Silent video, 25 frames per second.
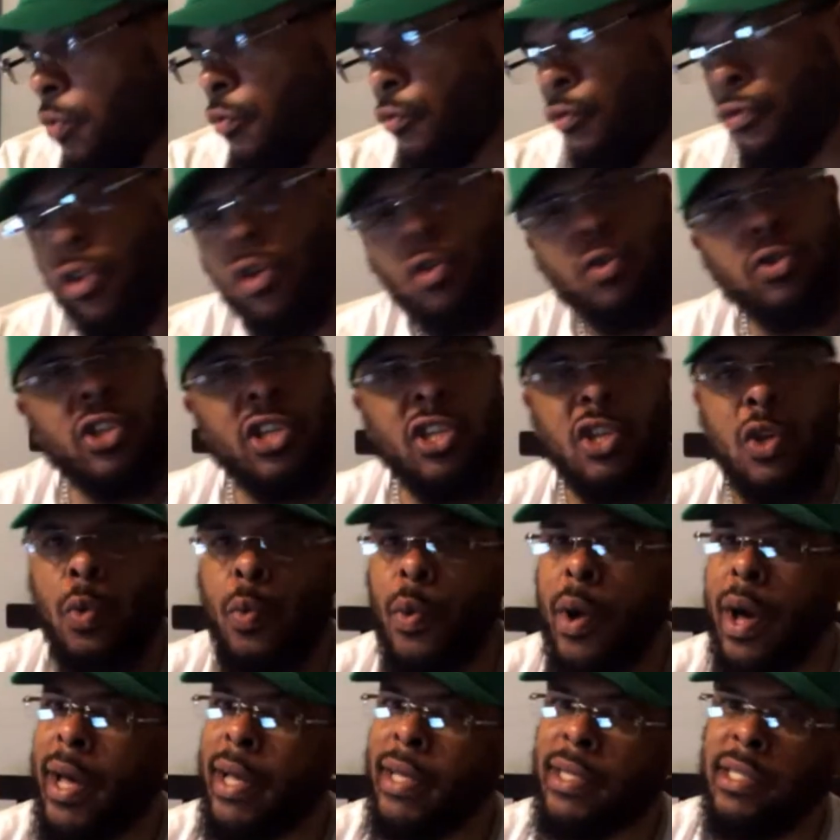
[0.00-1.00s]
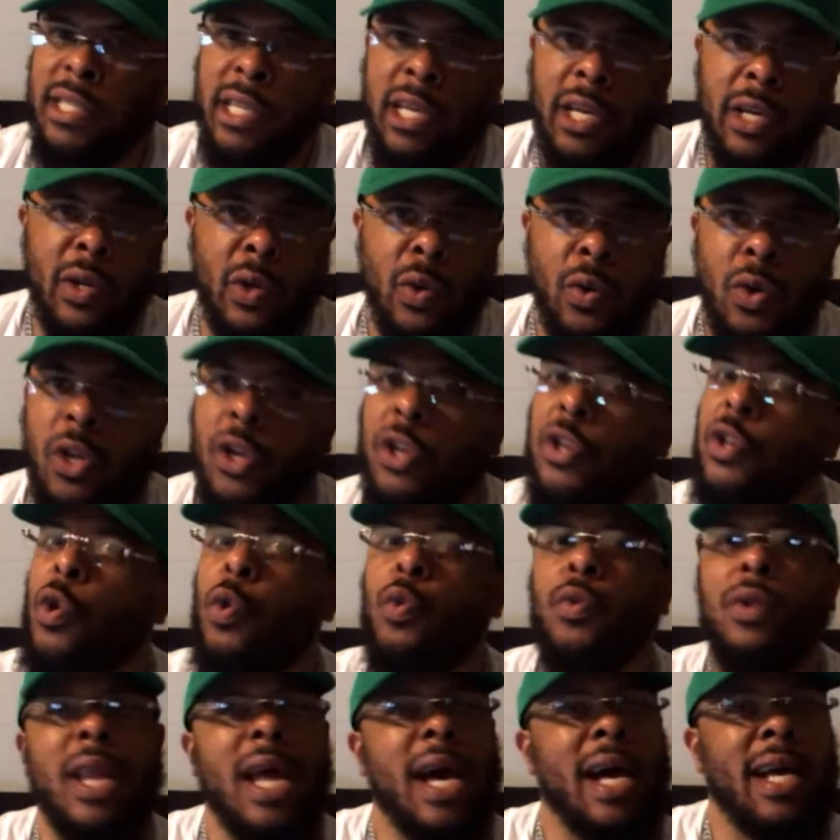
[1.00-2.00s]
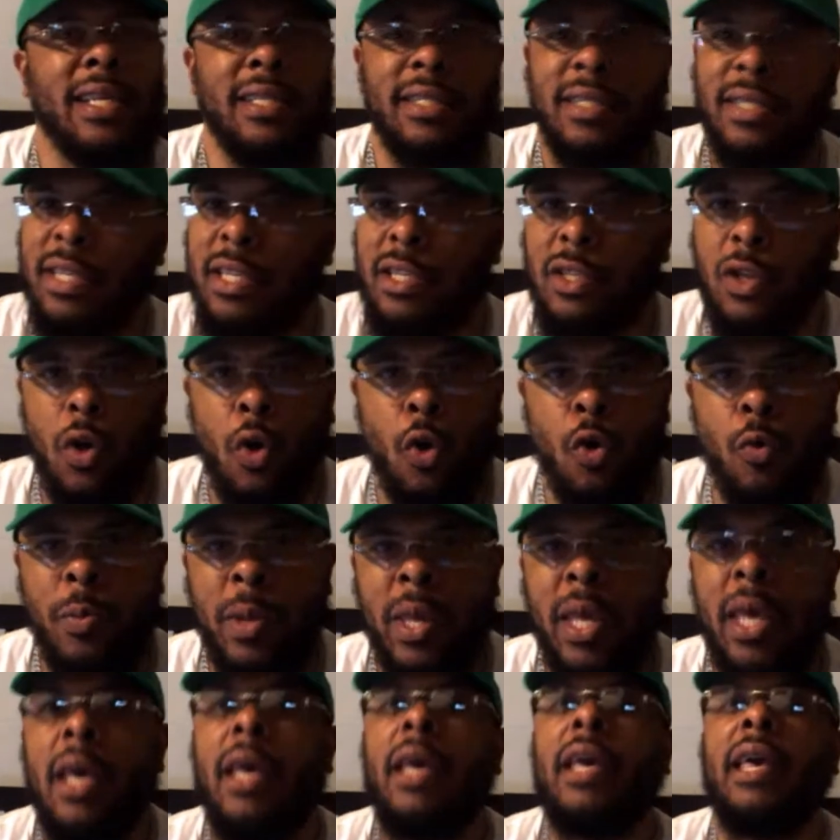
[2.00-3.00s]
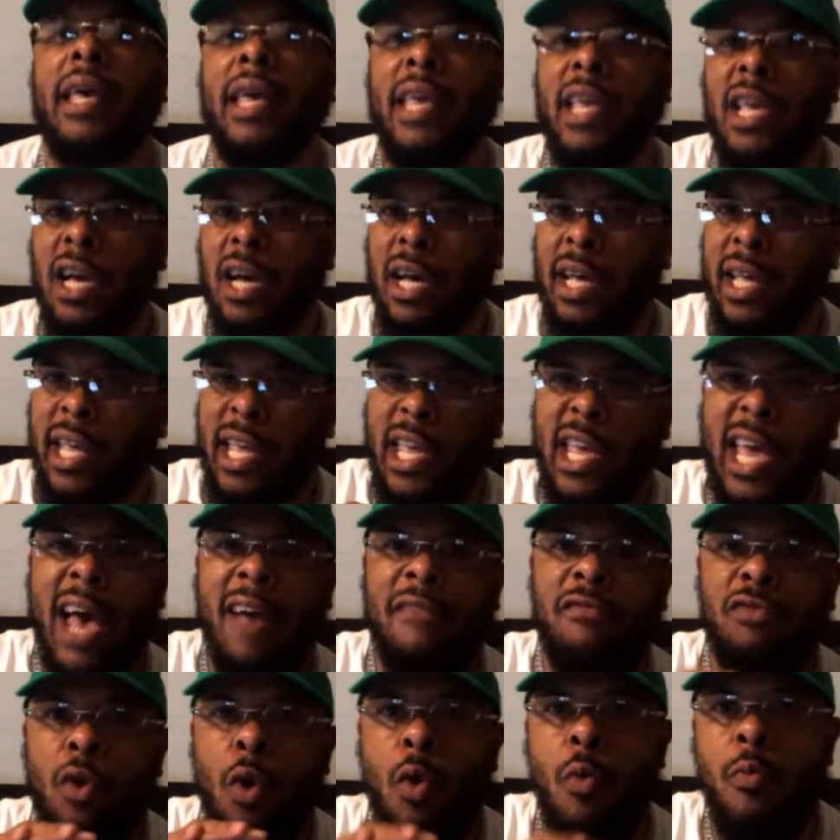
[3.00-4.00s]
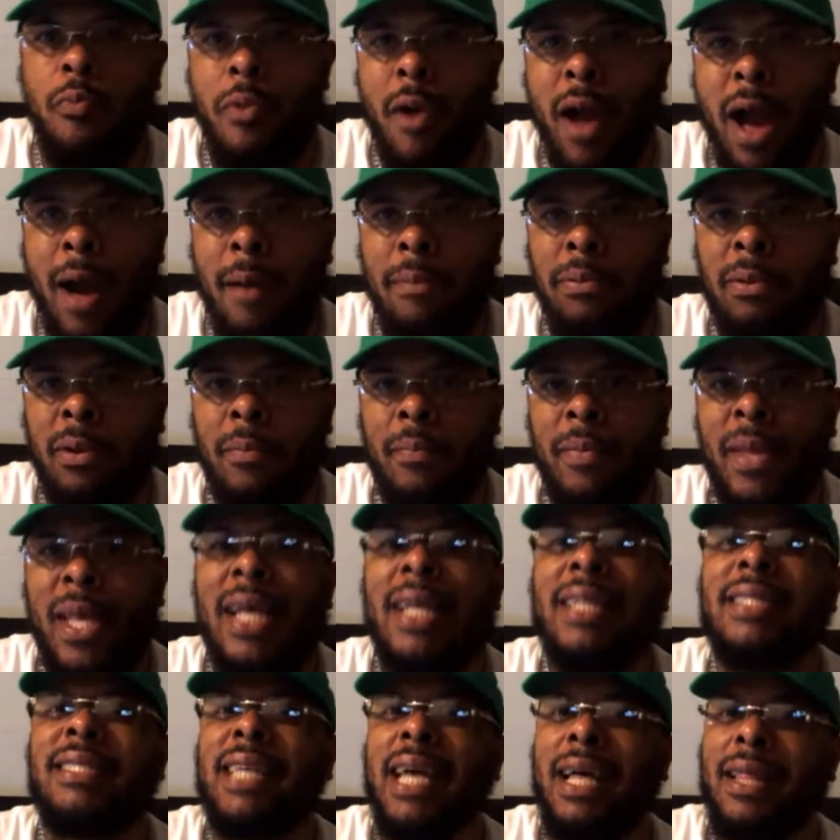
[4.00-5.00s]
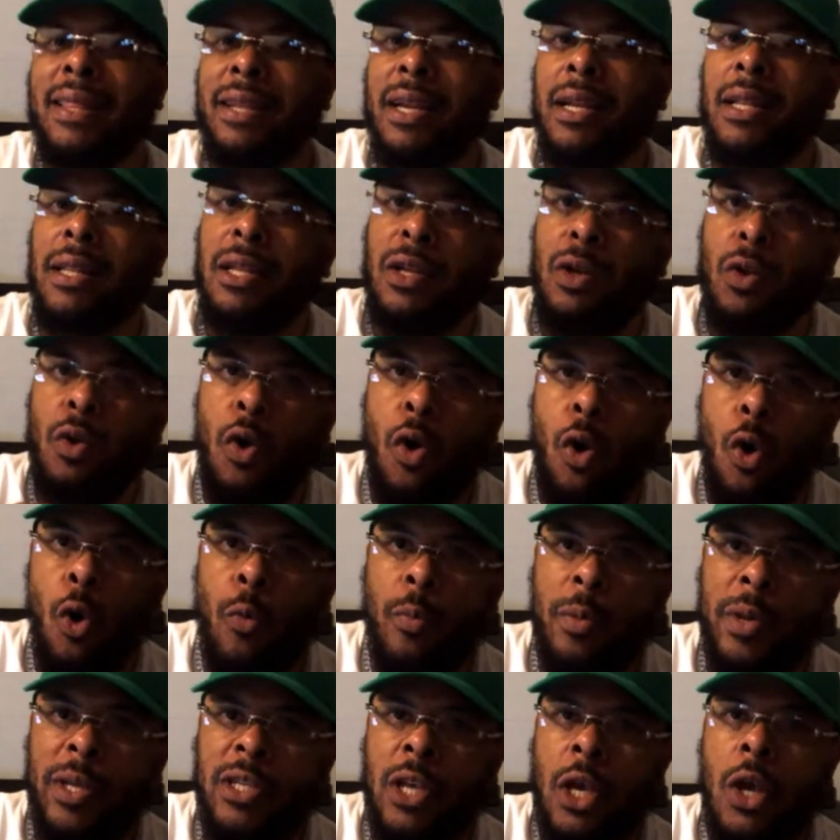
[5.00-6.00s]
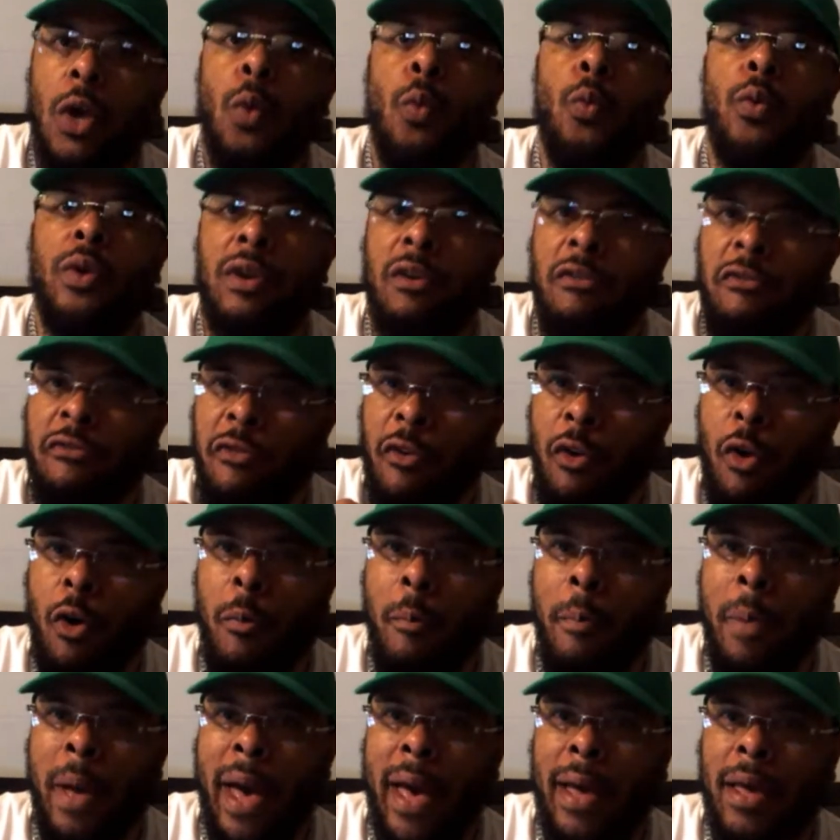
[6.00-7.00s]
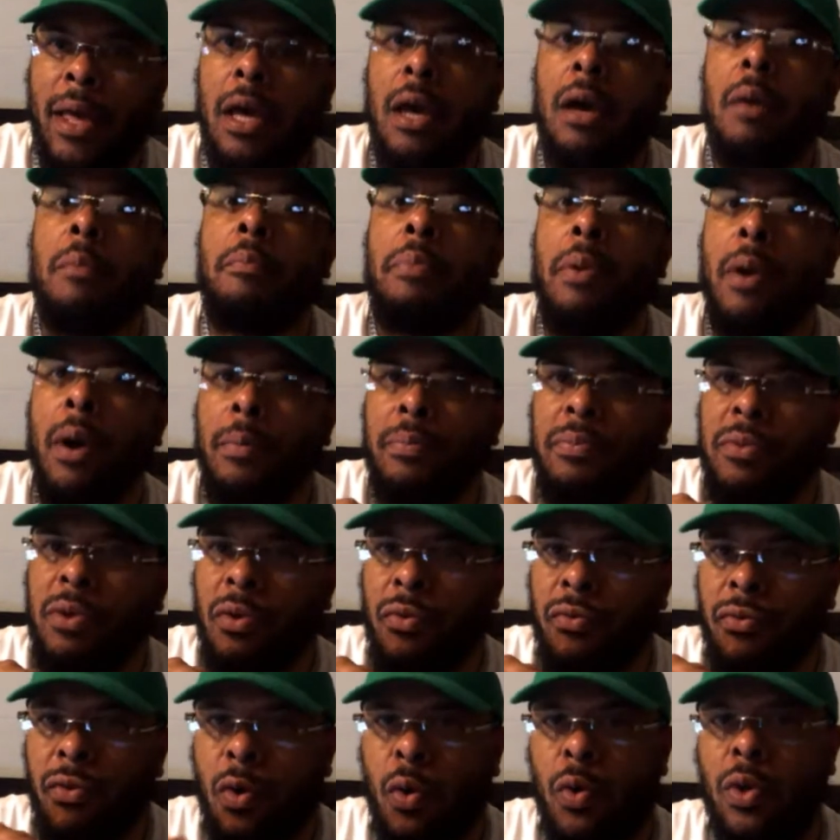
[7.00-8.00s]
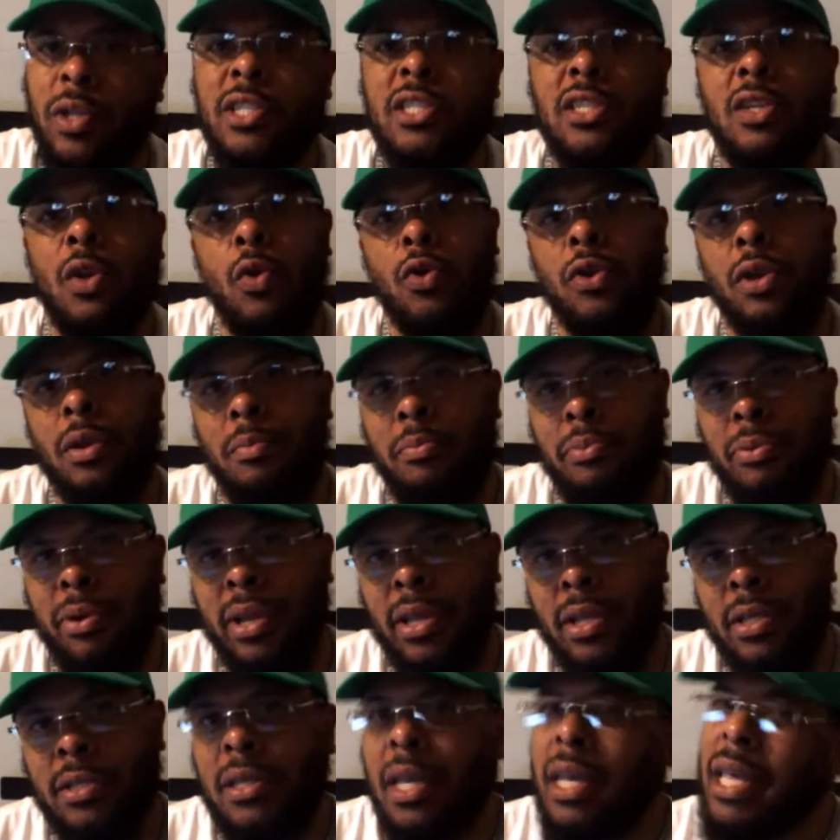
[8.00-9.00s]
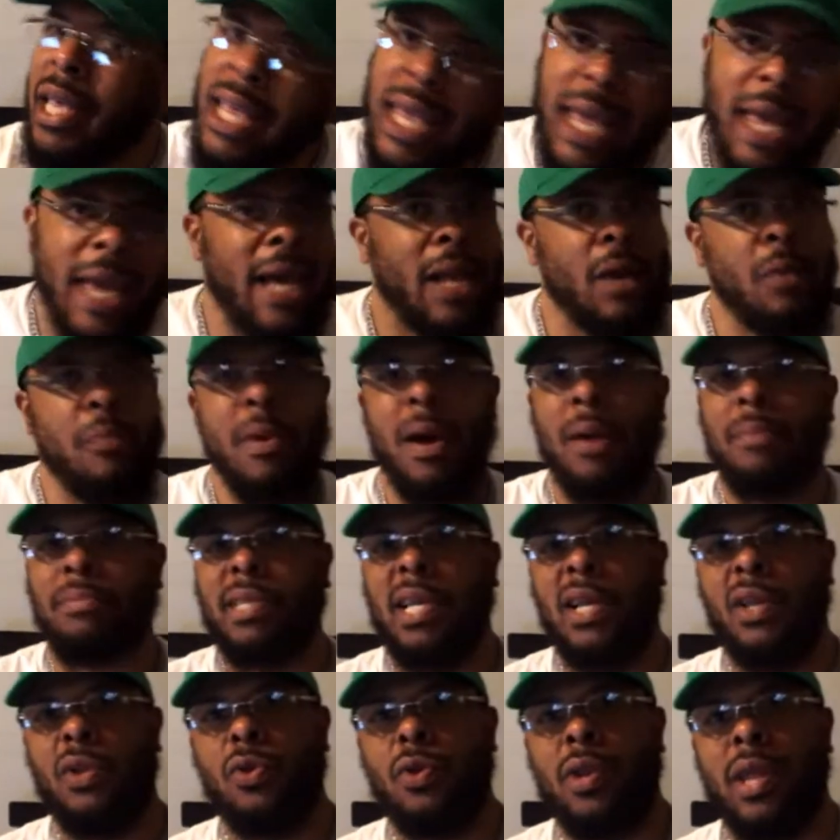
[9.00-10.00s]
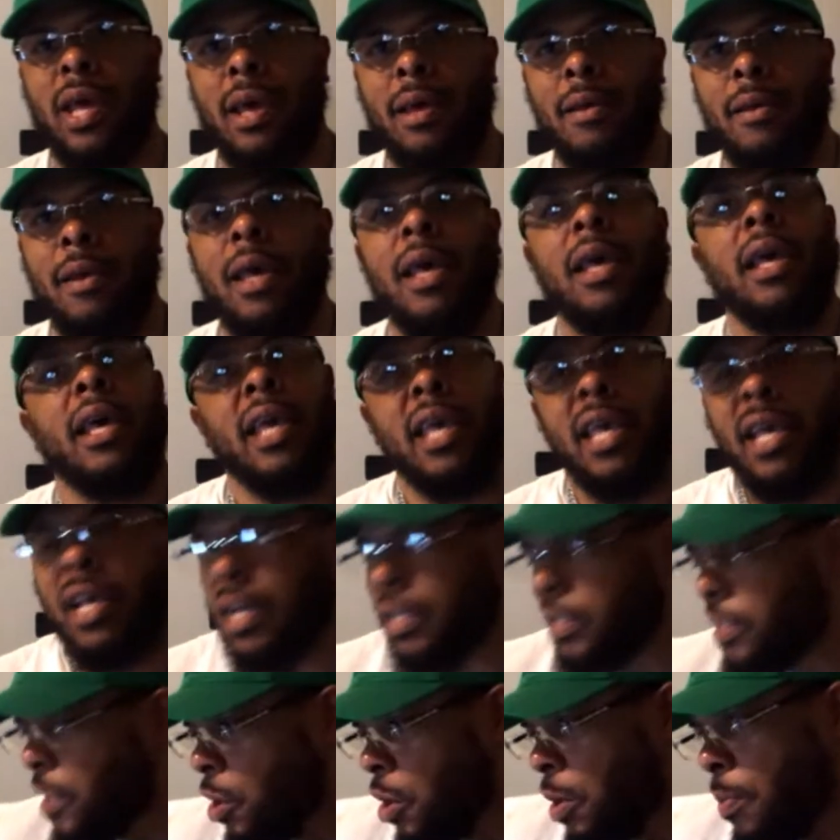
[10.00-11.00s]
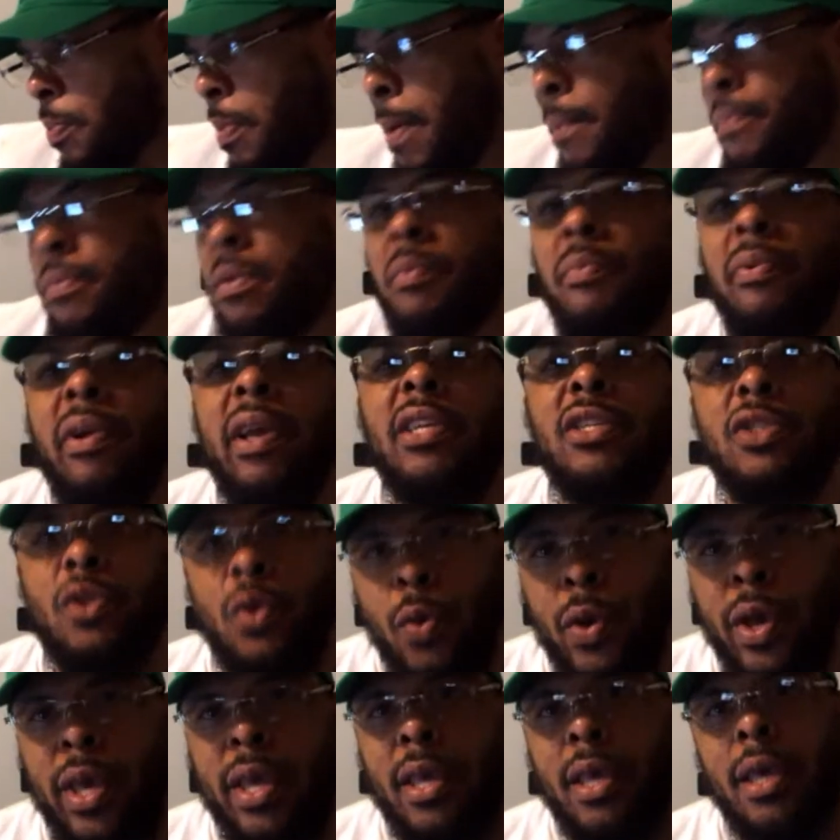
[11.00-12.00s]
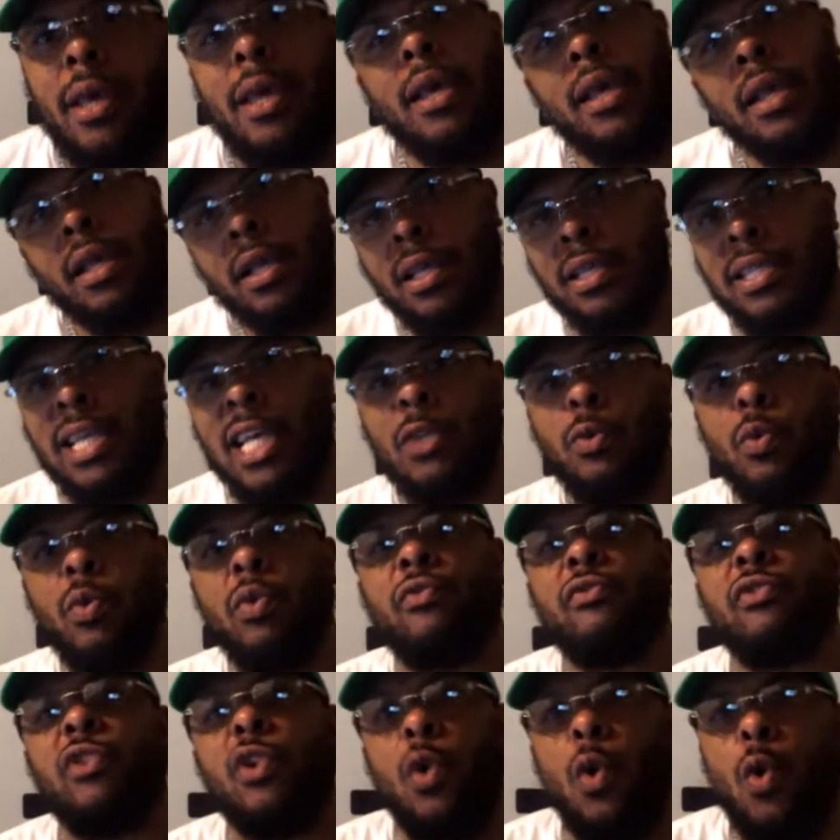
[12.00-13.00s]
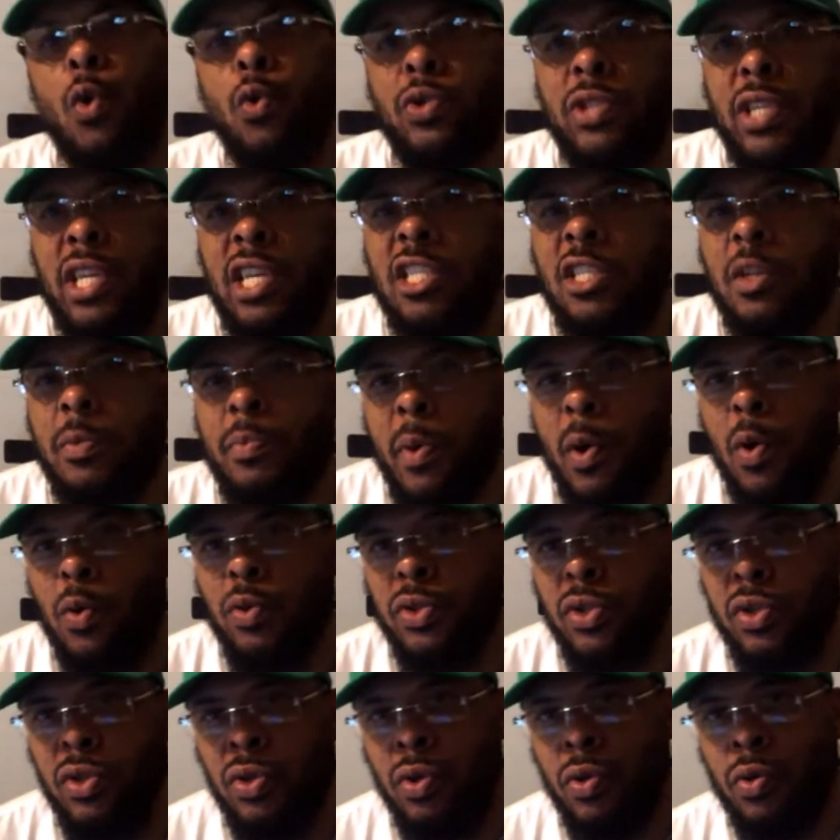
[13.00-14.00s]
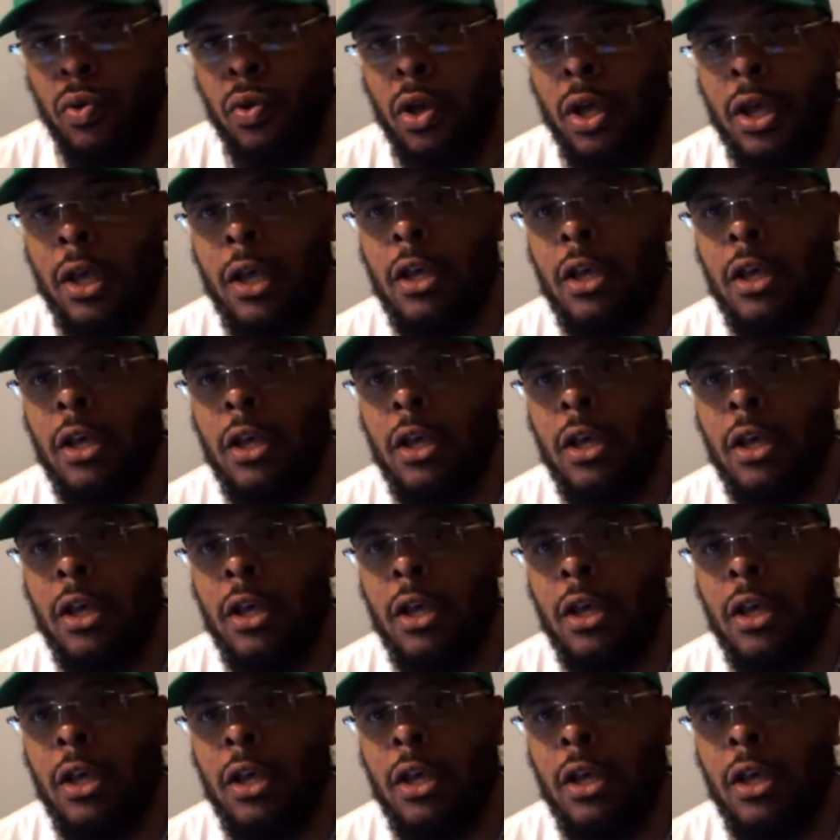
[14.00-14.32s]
Real genuine channel, no nonsense, homie. And he had no problem telling the little homies when to fall back, pump your roll, and slow your brakes. He ain't got a problem telling you that. He gonna tell you to pump your brakes quick, because that's what a real OG is supposed to do.